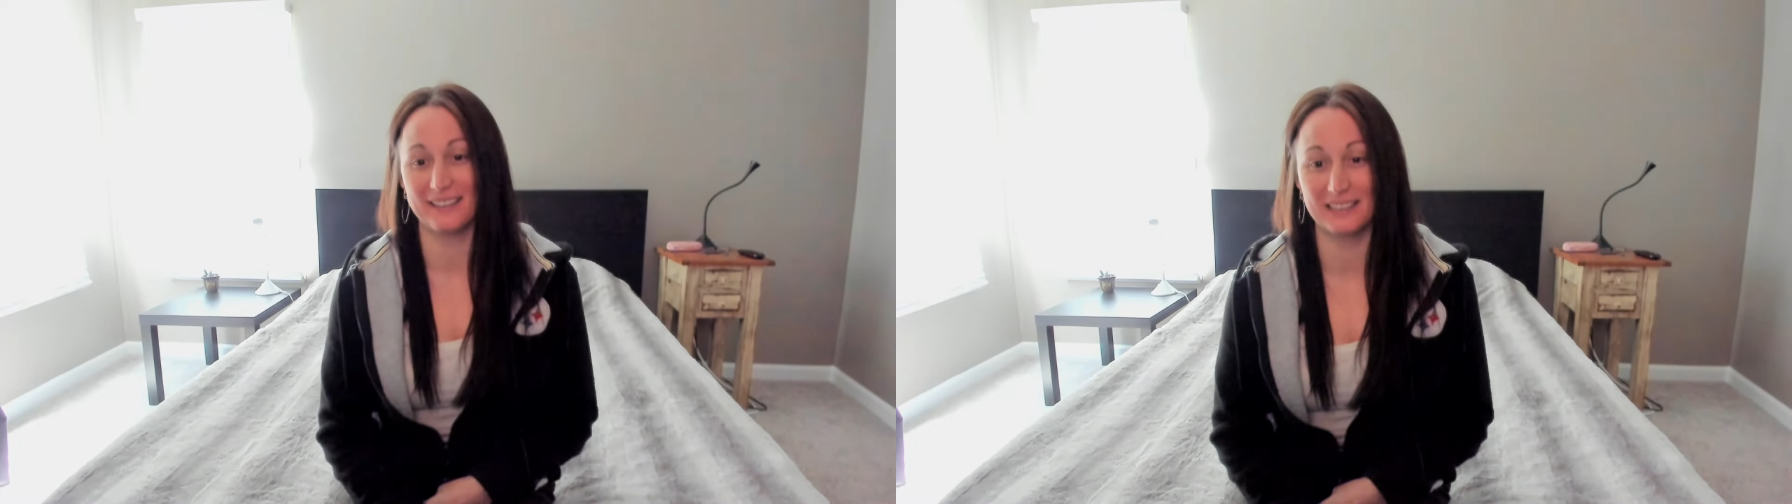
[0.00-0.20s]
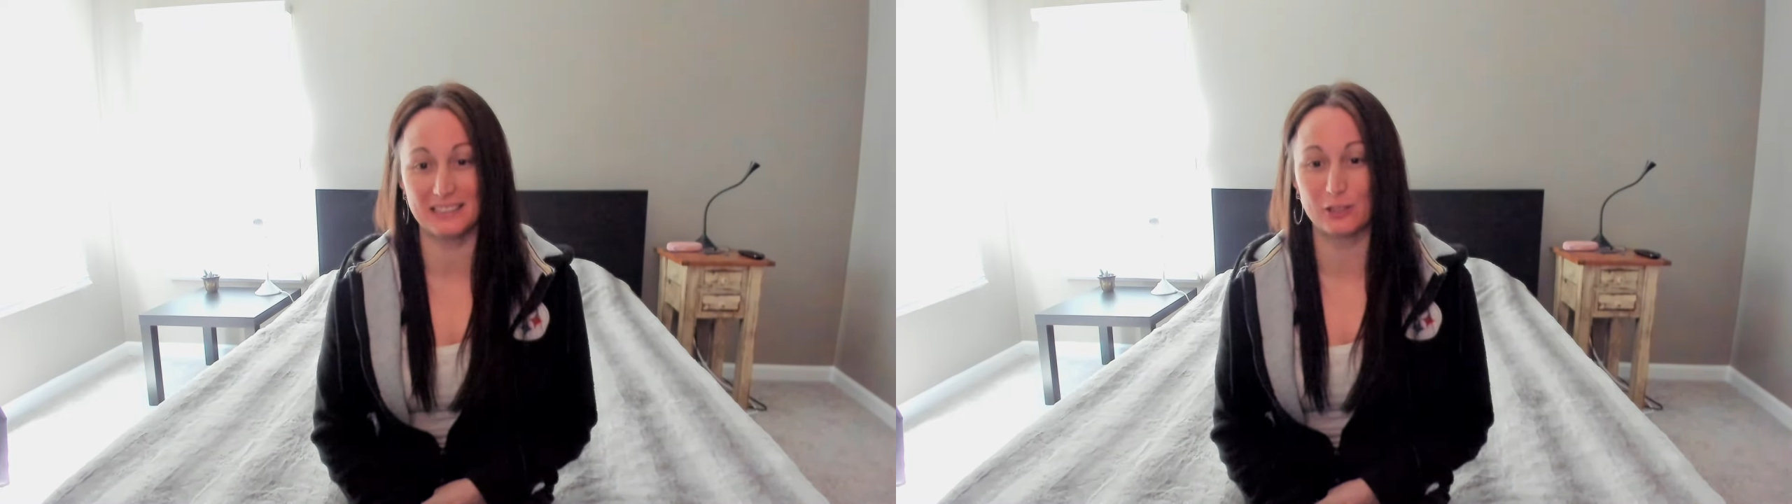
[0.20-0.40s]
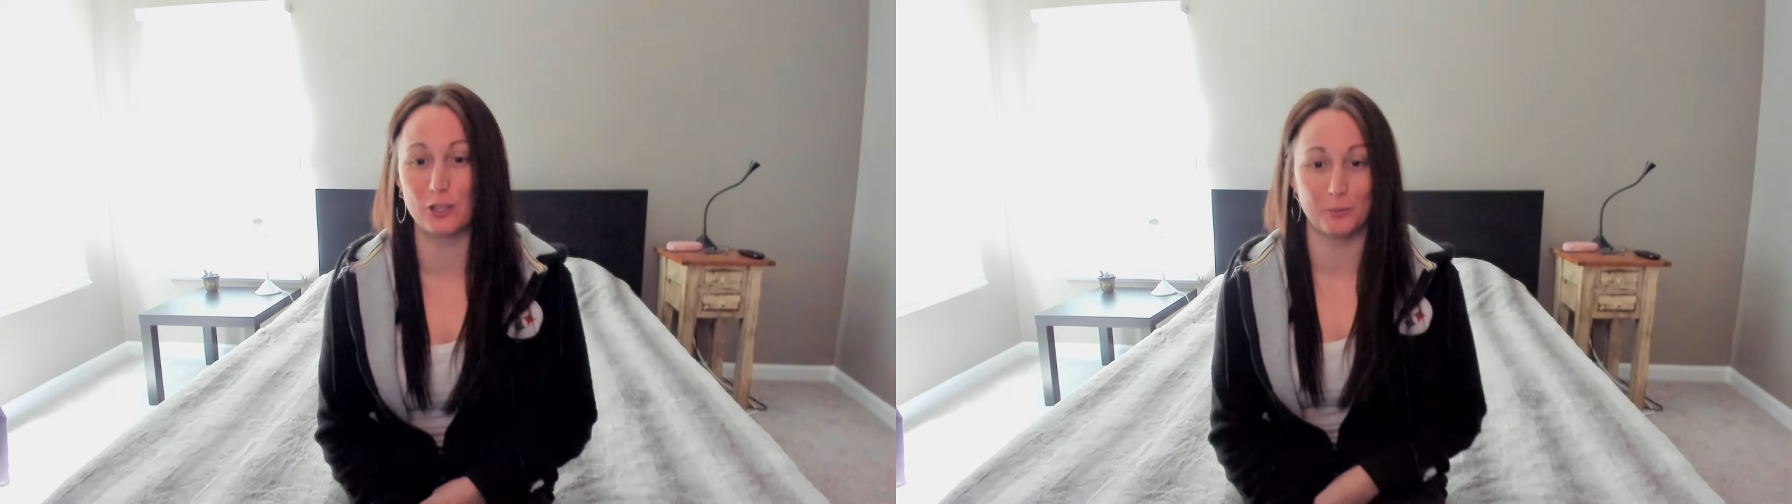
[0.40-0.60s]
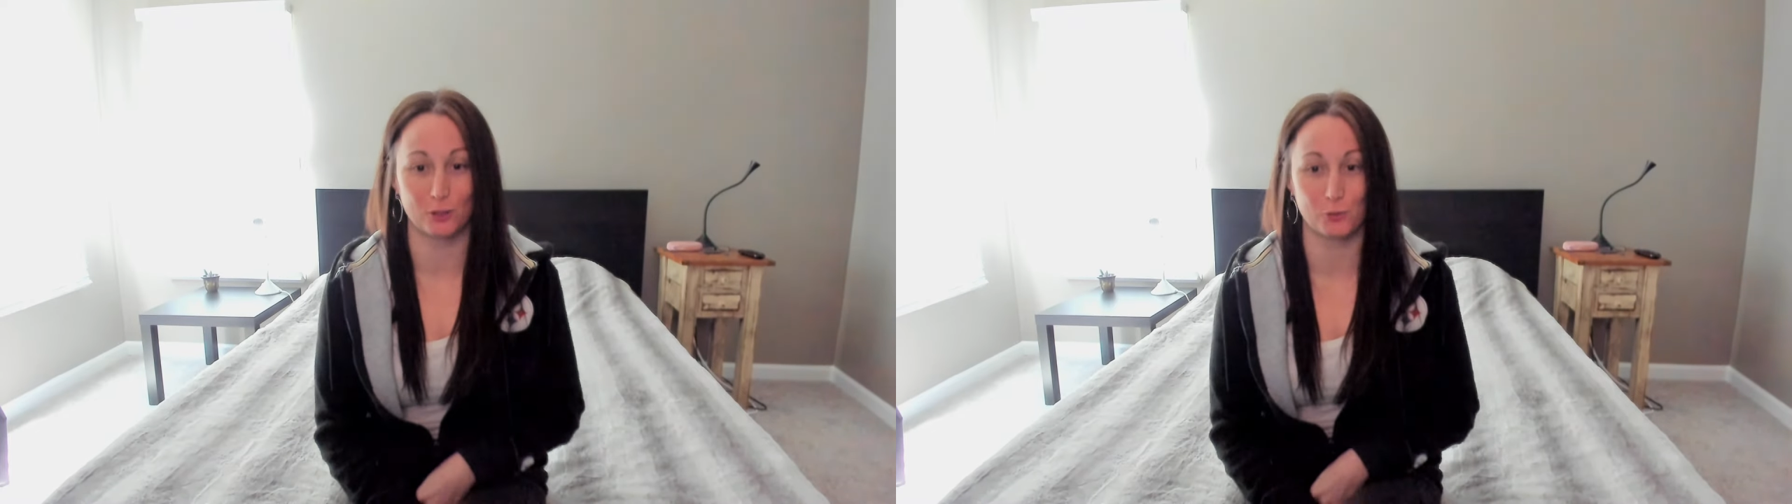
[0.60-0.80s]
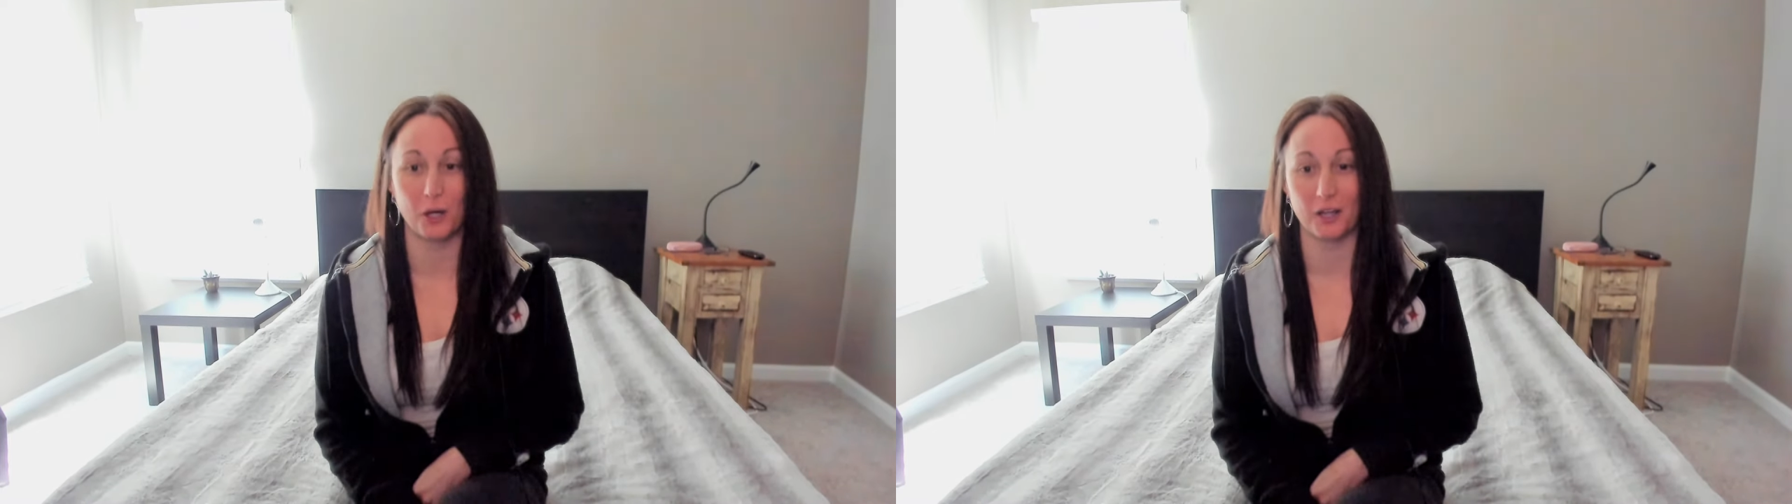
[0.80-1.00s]
This is too
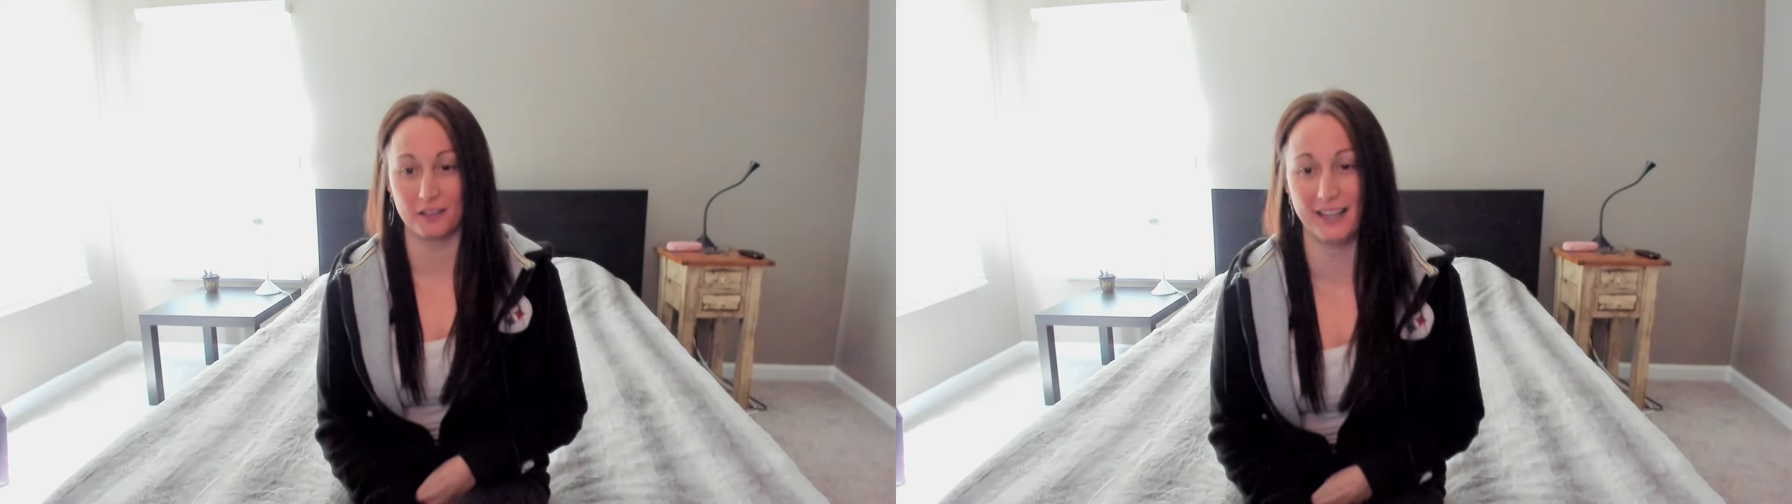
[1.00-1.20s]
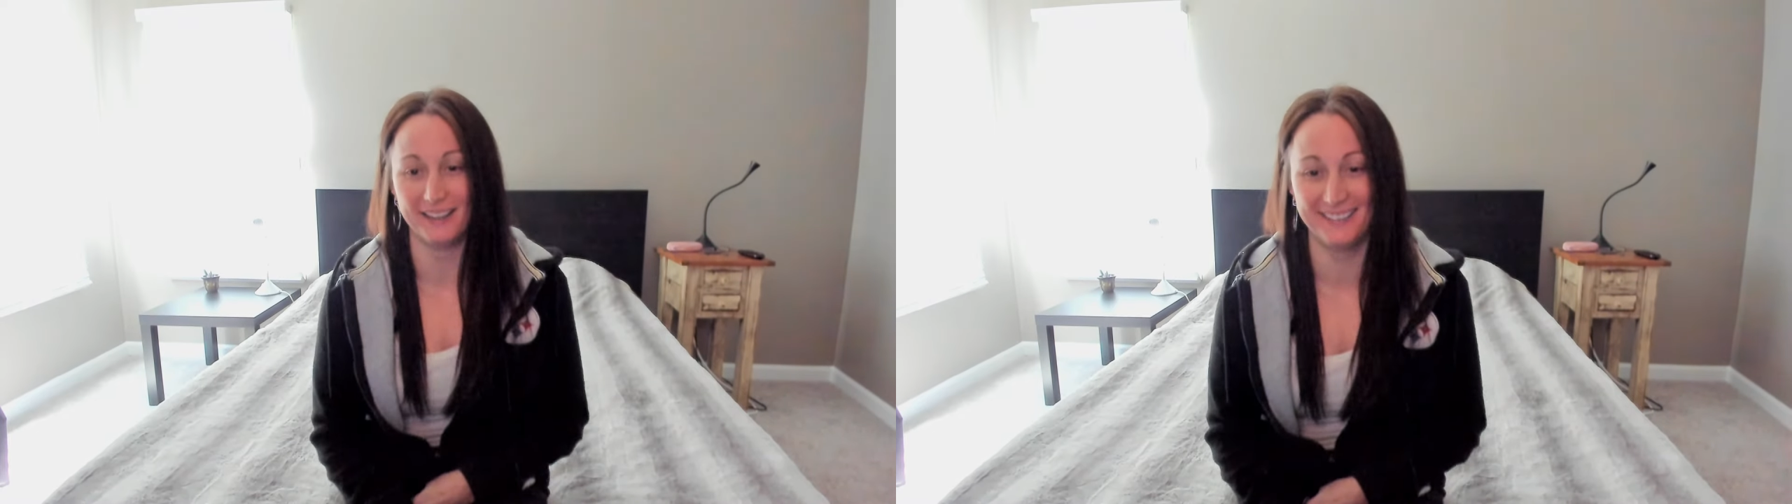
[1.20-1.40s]
much work.